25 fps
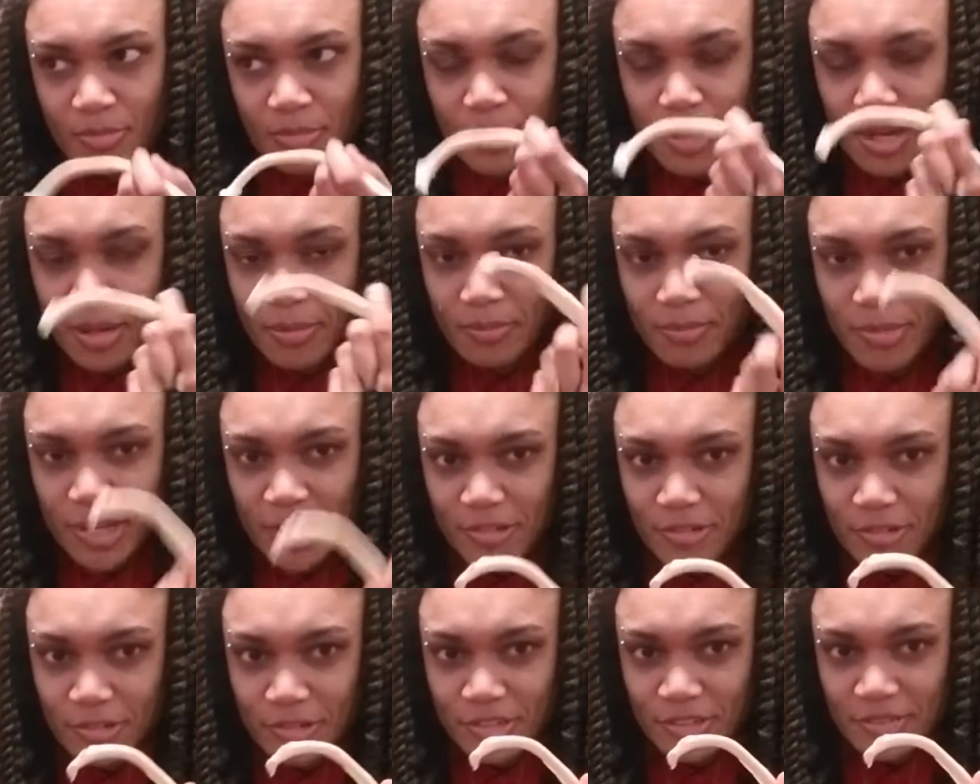a
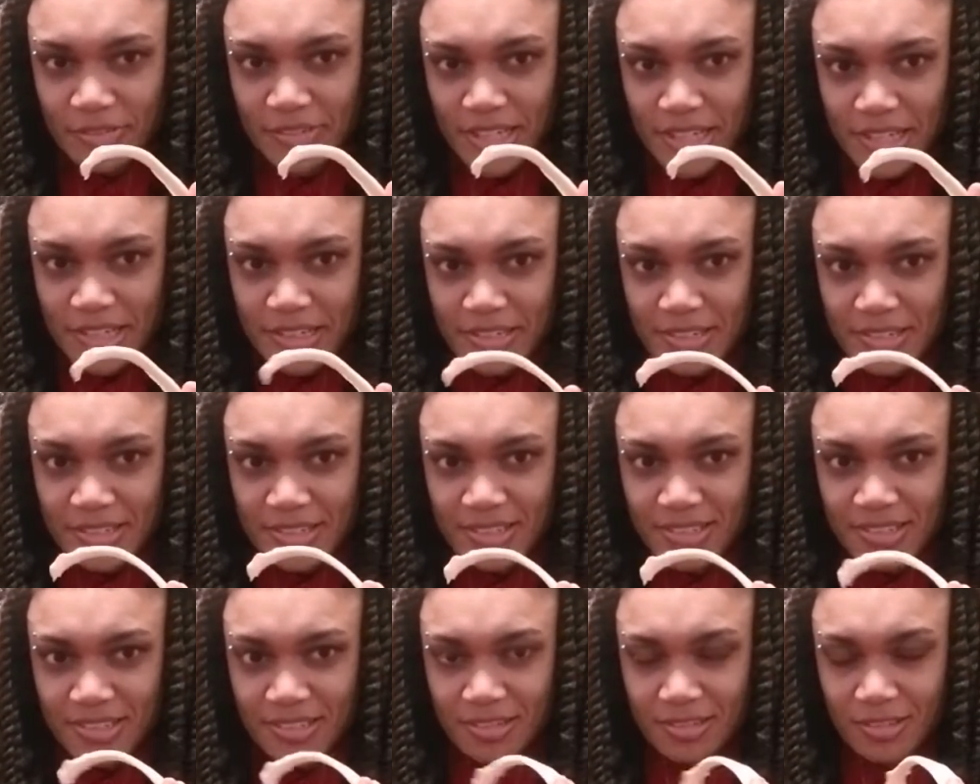medical
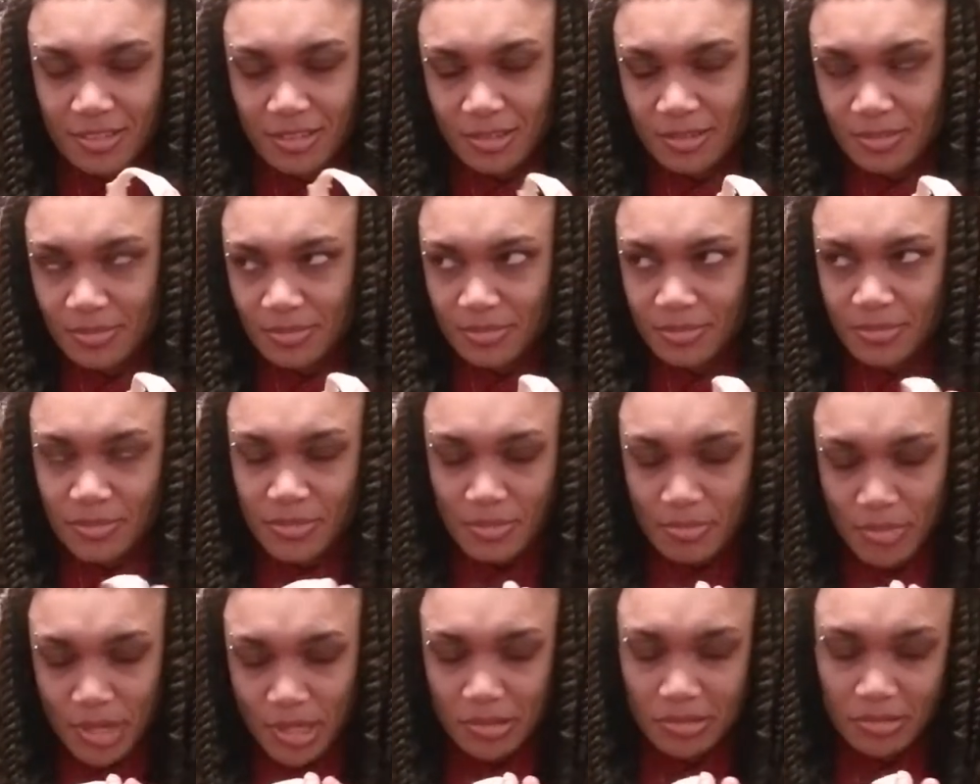device, or
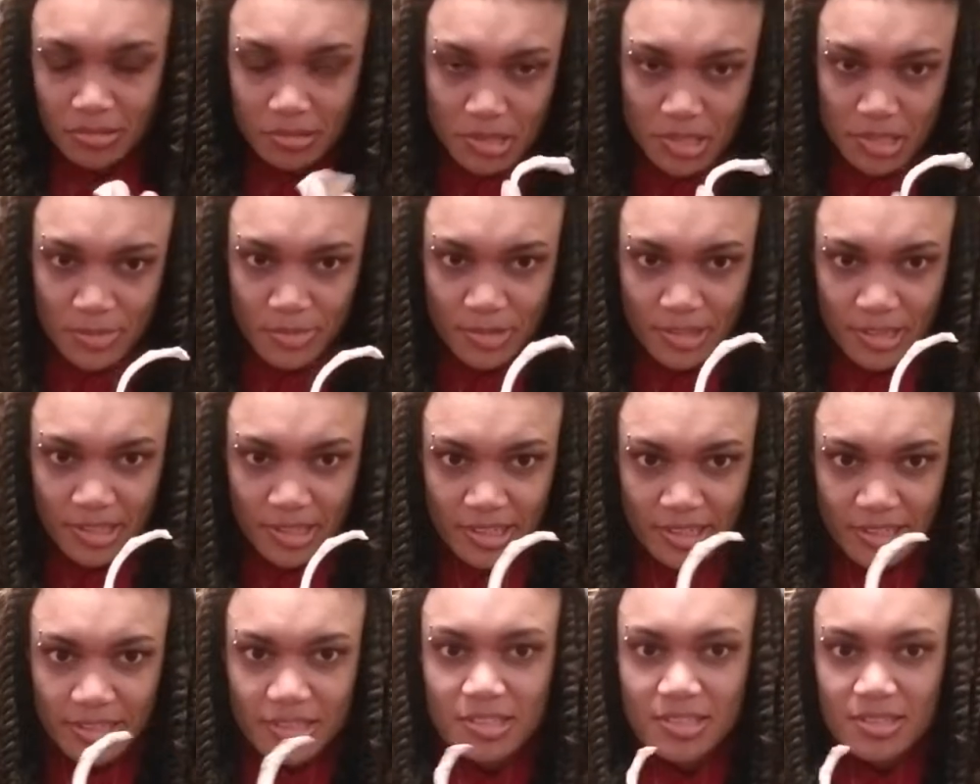medical display,
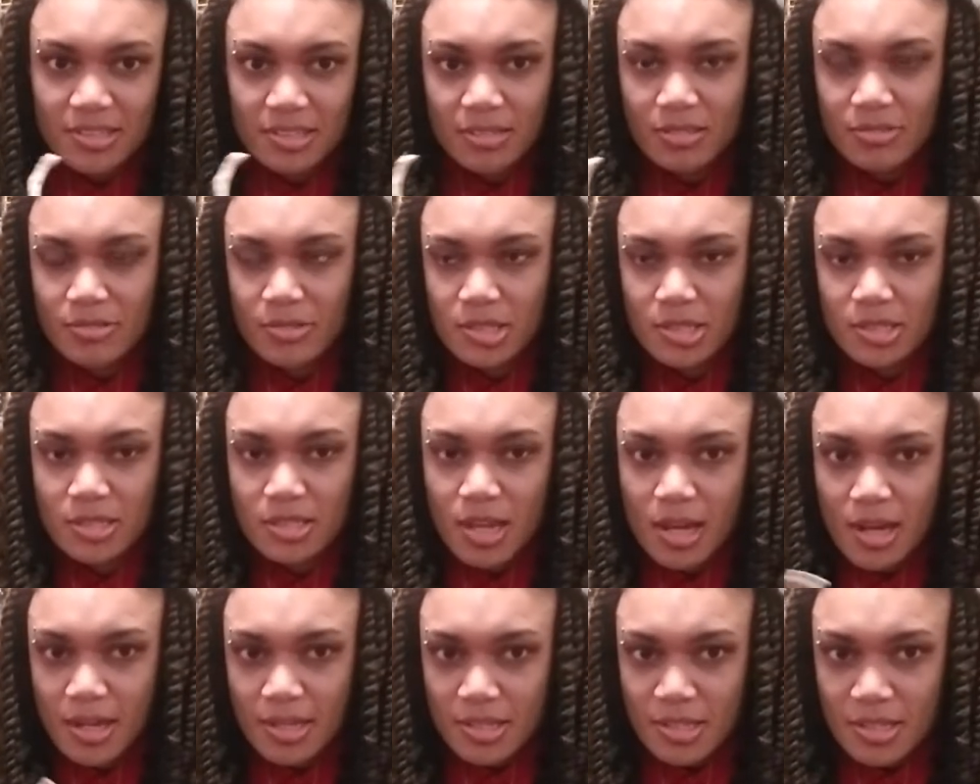because there's
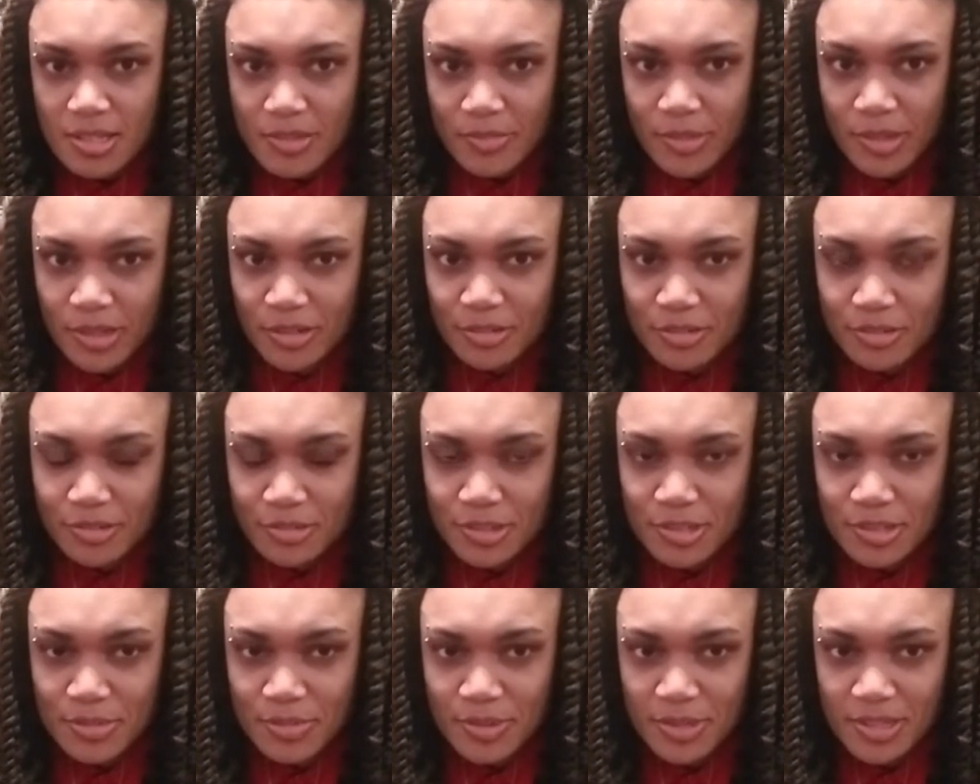tons of medical
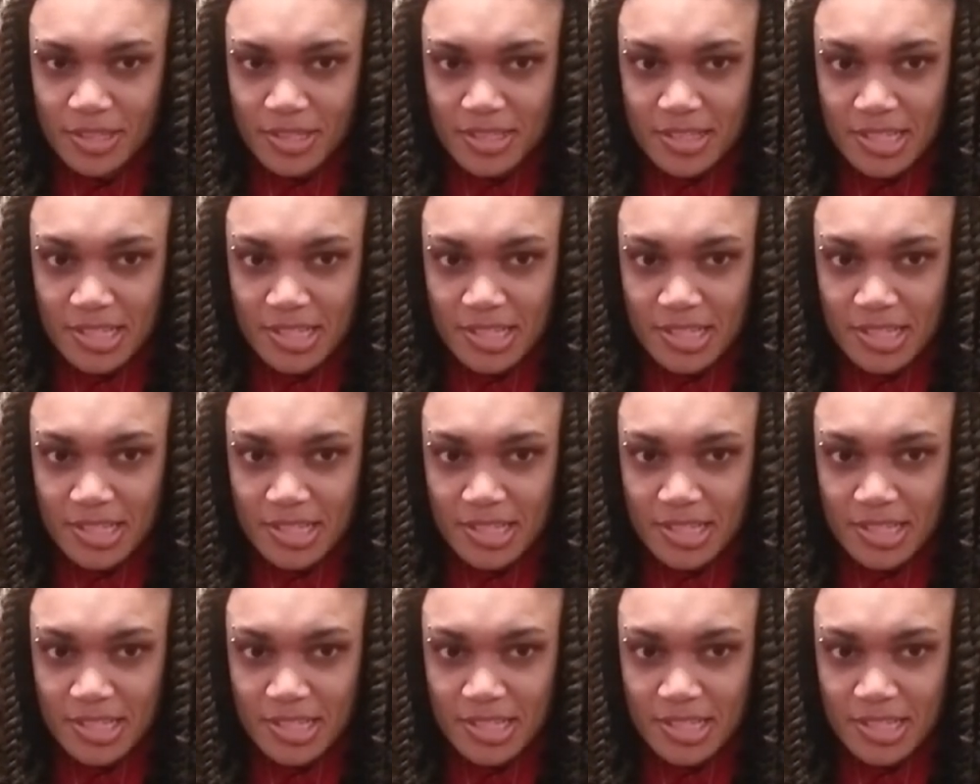displays.